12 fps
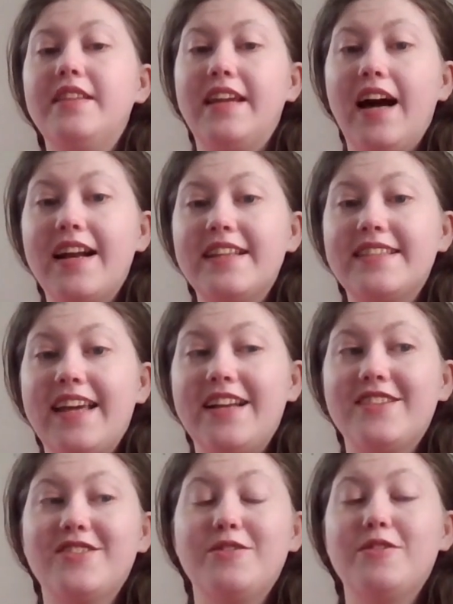guidance
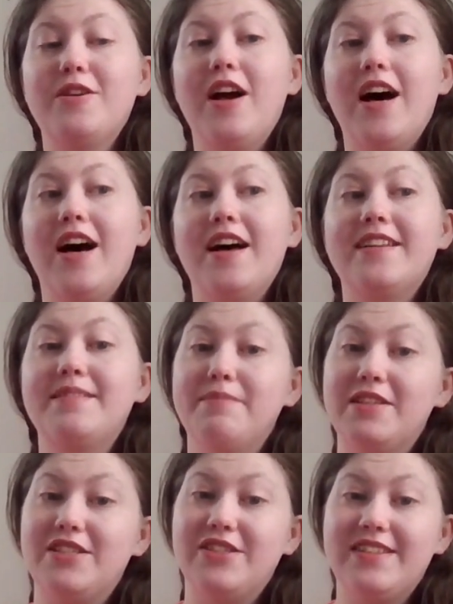counselor,
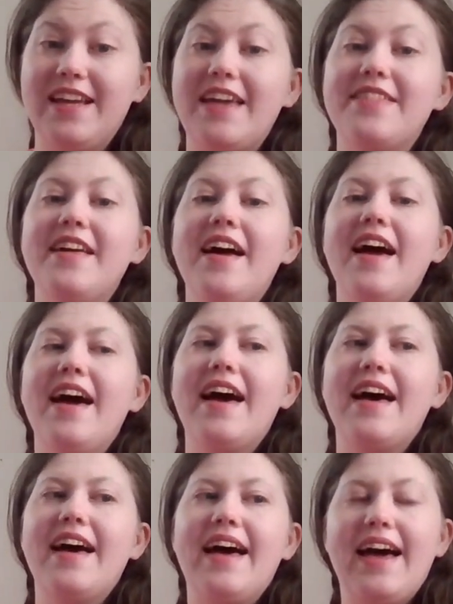Mr. Death,
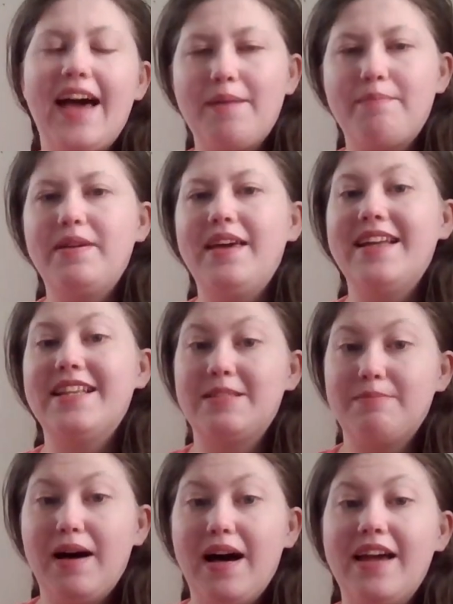happy and
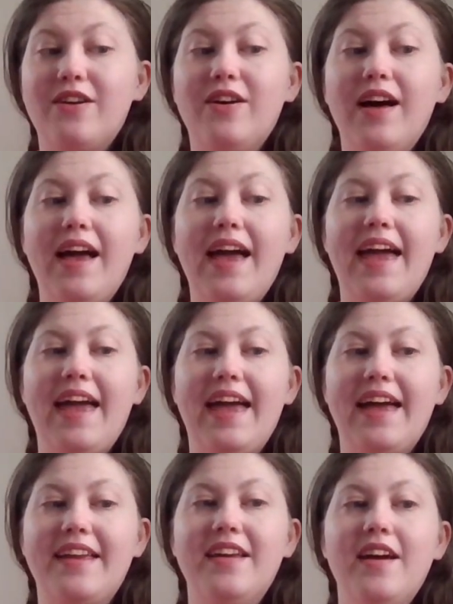smile,
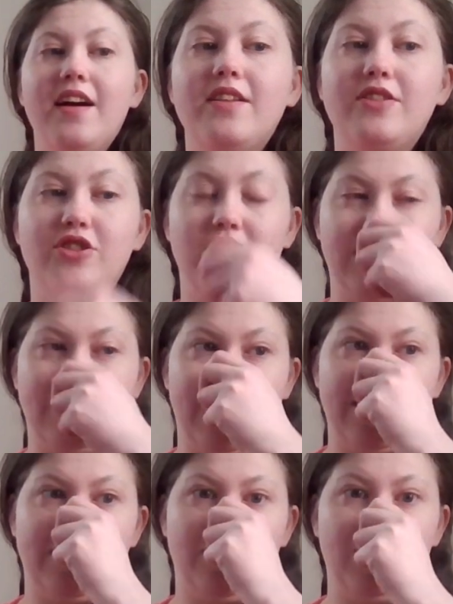and she
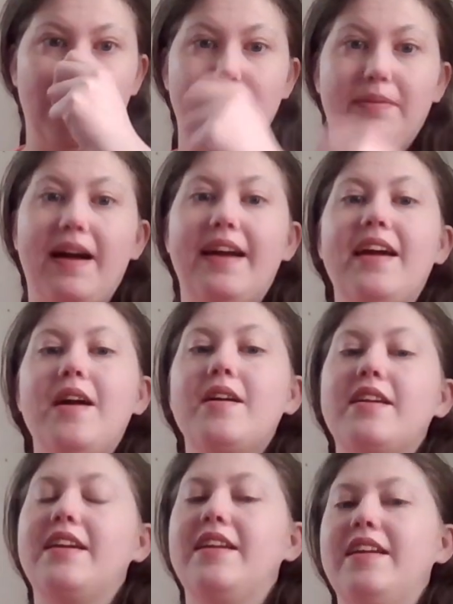decides to do that by
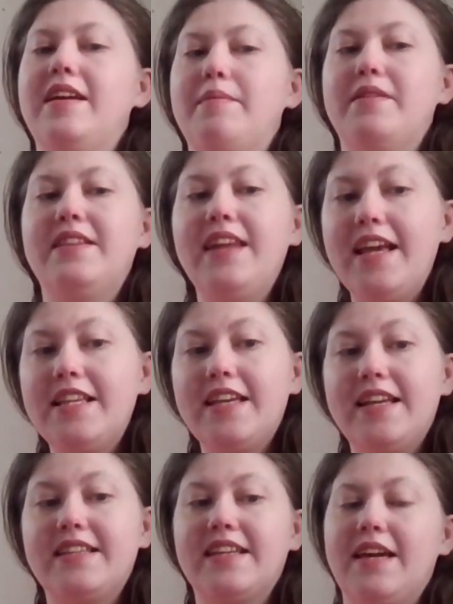get him a date,
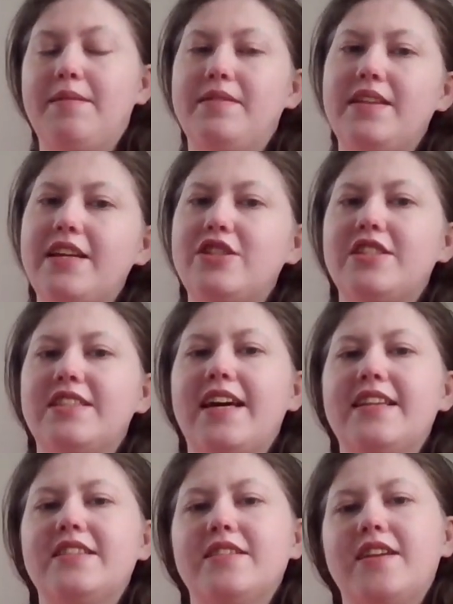and to get him a date, she
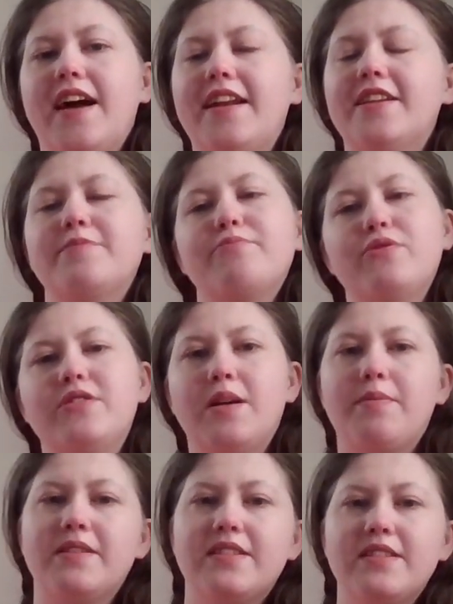decided to kind of spruce
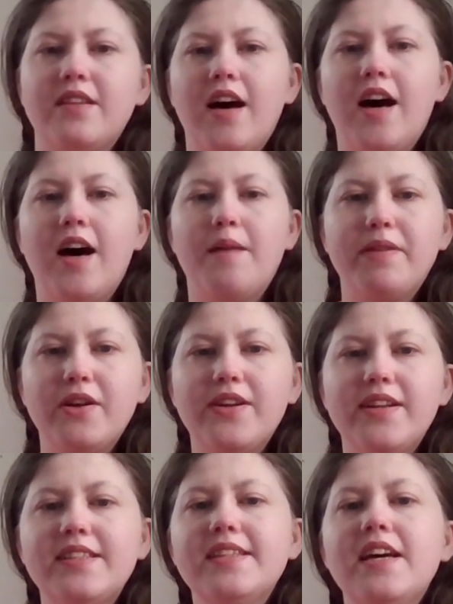up his
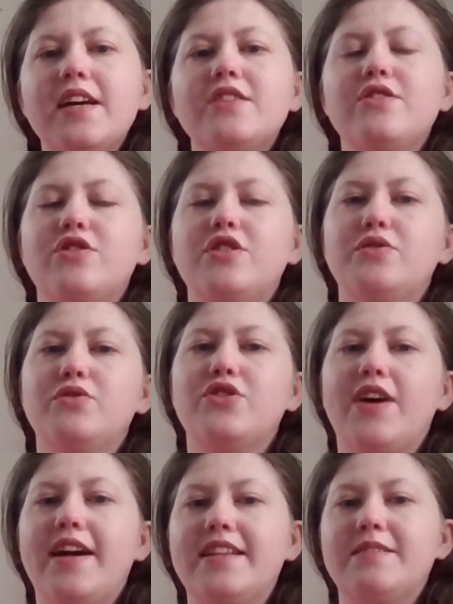appearance. So she was
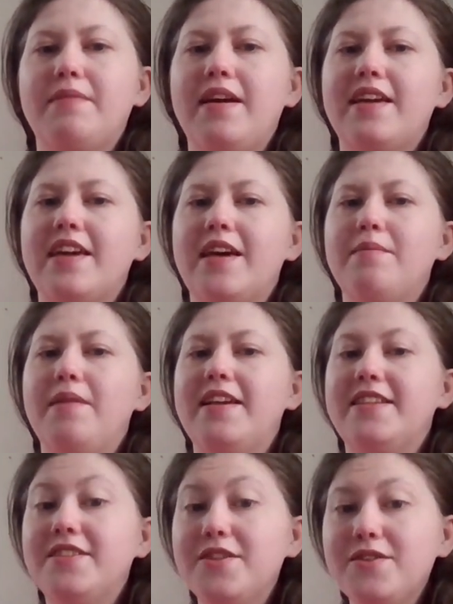trying to make him a
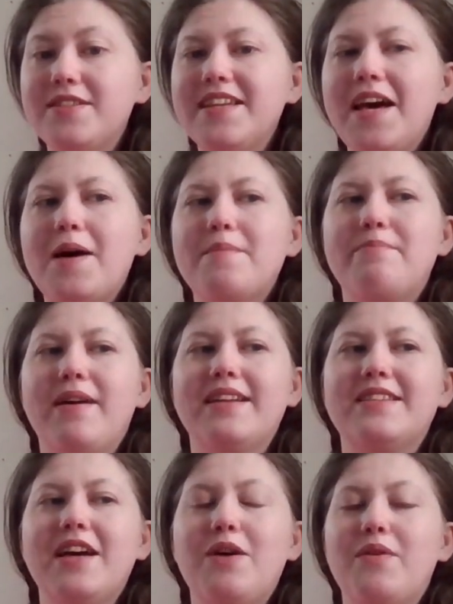suit,
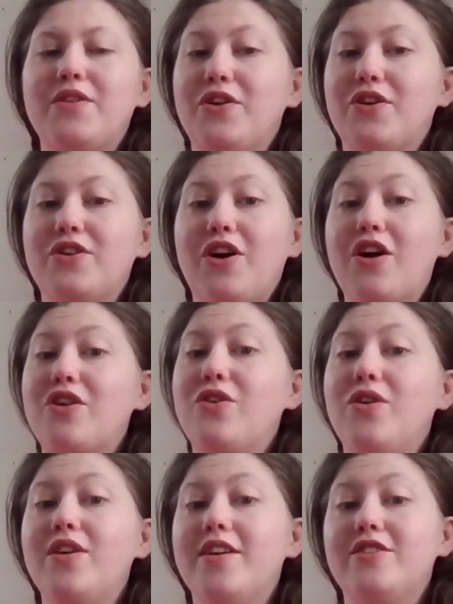but with her
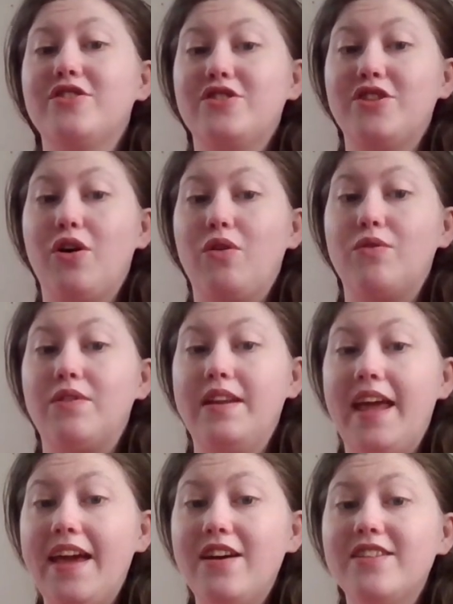gargoyle stone
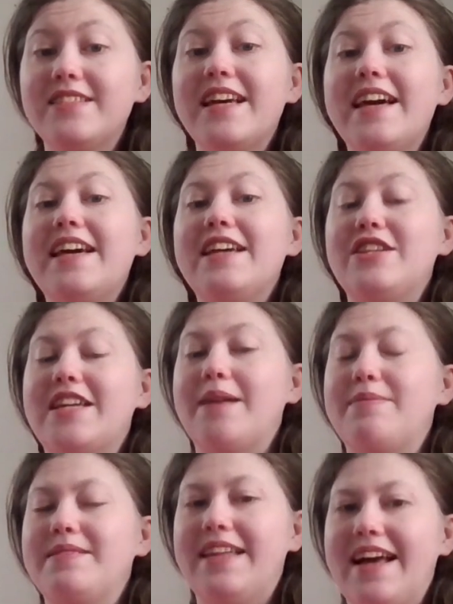nails, she
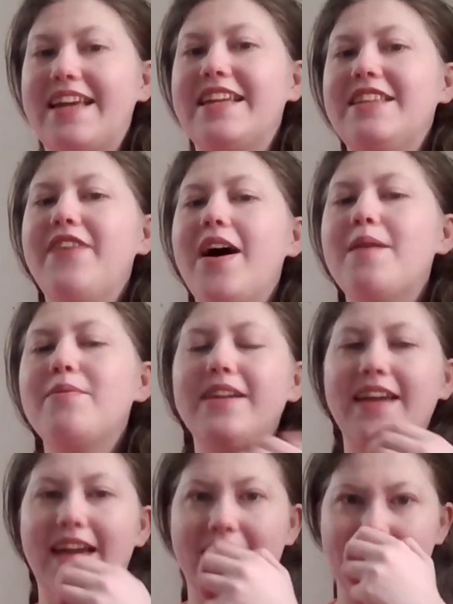kept snagging the
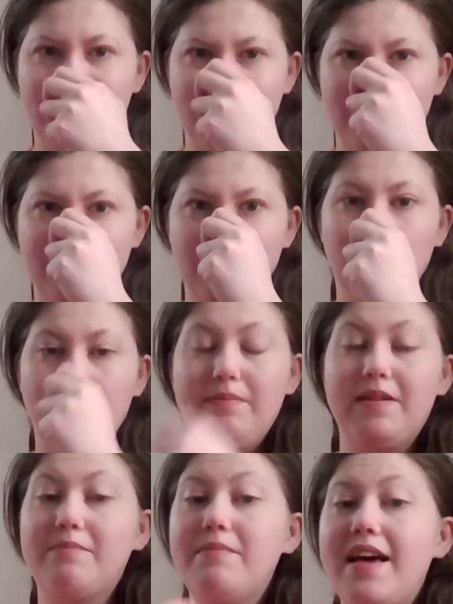fabric, and it turned into one
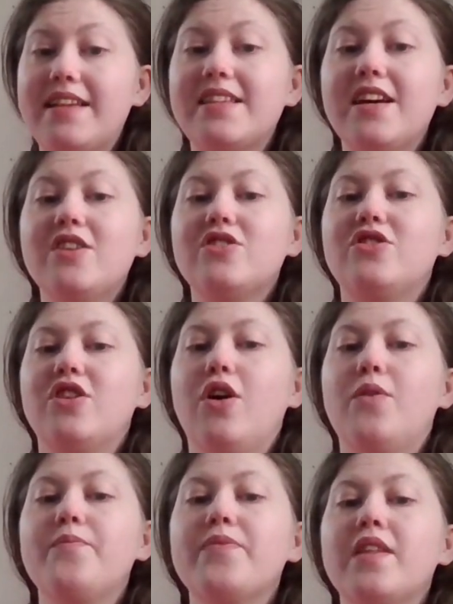big mess.
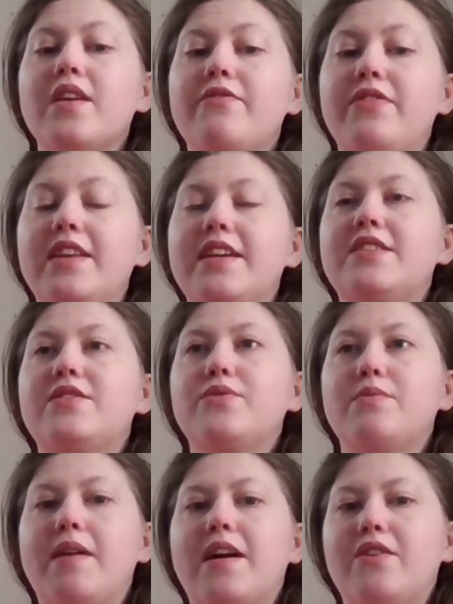So Venus,
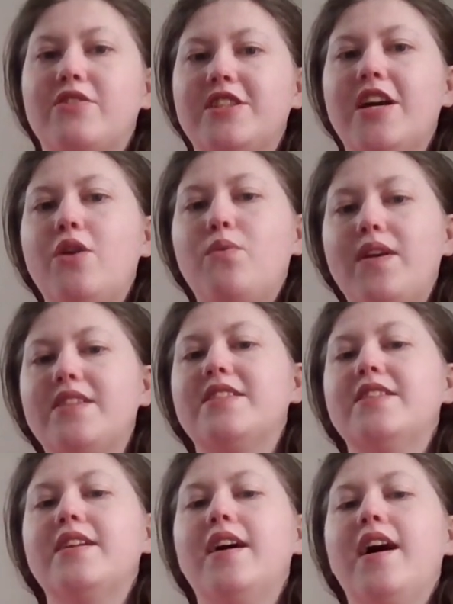Rebecca, Rochelle went
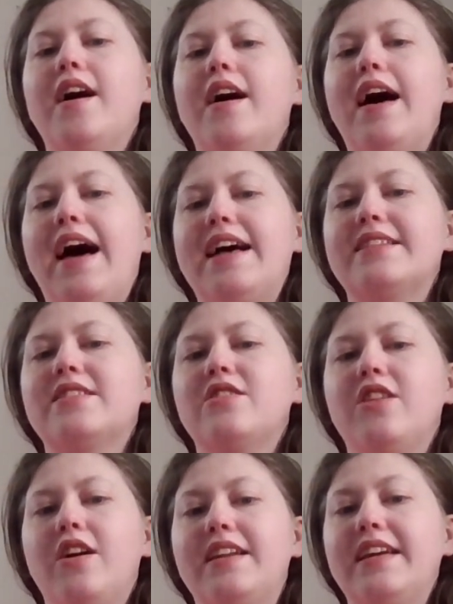to ask
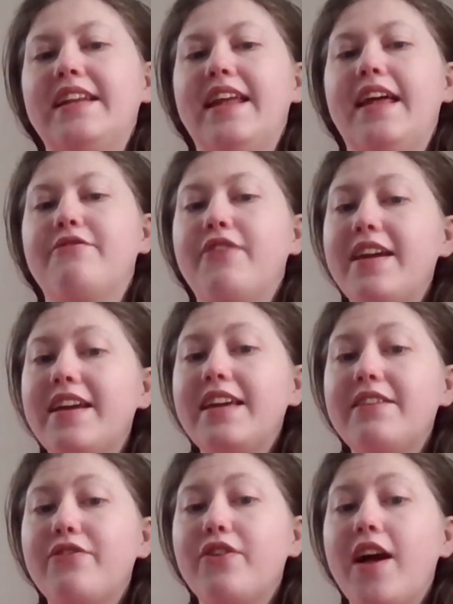Claudine and
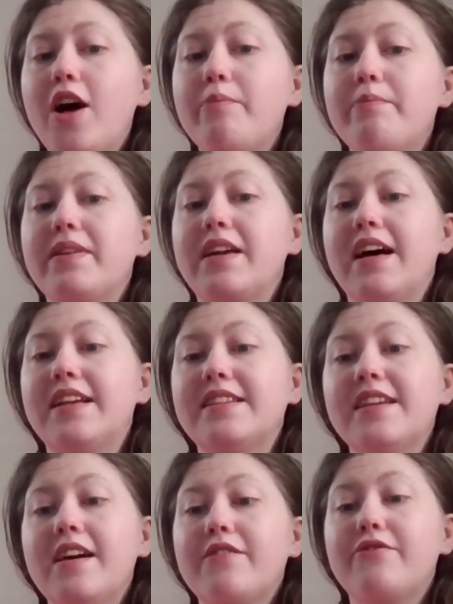Frankie for help because
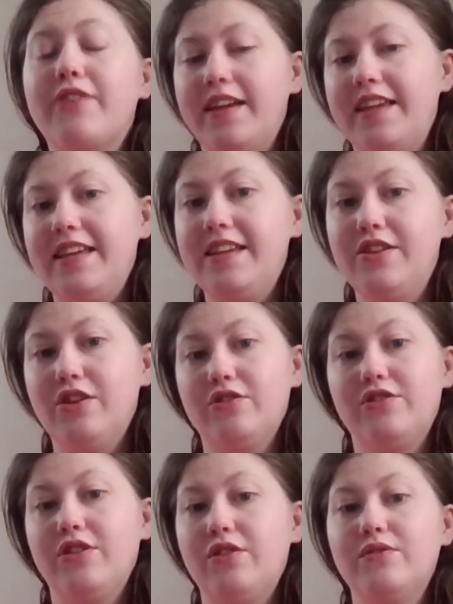Frankie, you know,
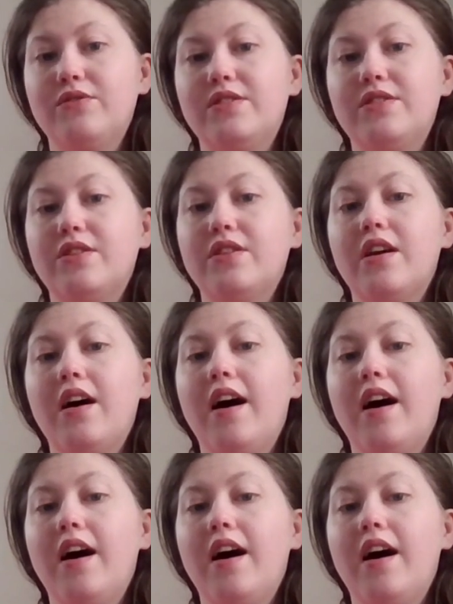sews.